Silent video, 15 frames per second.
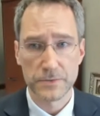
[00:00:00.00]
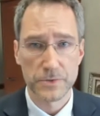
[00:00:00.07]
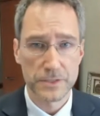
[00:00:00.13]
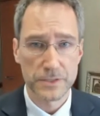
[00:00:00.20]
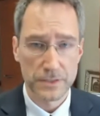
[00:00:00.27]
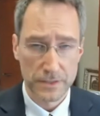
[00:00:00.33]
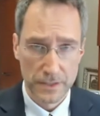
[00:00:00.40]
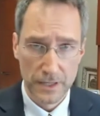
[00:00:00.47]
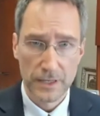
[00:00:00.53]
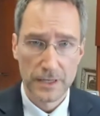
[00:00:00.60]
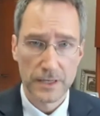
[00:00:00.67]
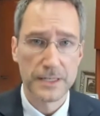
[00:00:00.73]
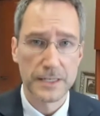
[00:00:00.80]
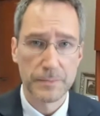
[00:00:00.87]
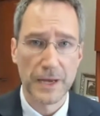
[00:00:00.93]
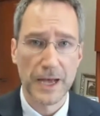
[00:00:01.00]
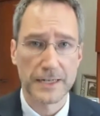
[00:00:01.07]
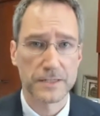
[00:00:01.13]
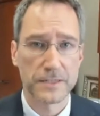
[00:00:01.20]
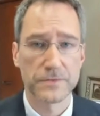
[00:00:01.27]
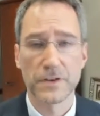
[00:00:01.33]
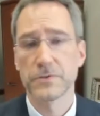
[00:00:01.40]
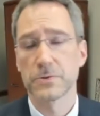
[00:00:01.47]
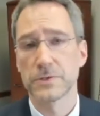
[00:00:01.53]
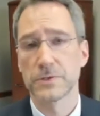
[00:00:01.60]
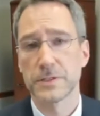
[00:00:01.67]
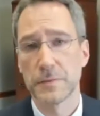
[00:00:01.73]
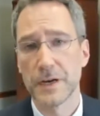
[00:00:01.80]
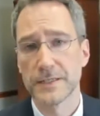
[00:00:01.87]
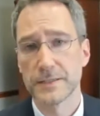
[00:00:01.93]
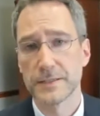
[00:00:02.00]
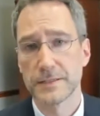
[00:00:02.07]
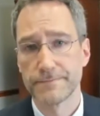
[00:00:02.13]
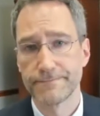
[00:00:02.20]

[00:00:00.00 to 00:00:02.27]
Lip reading: which are in the backs of everyone's minds.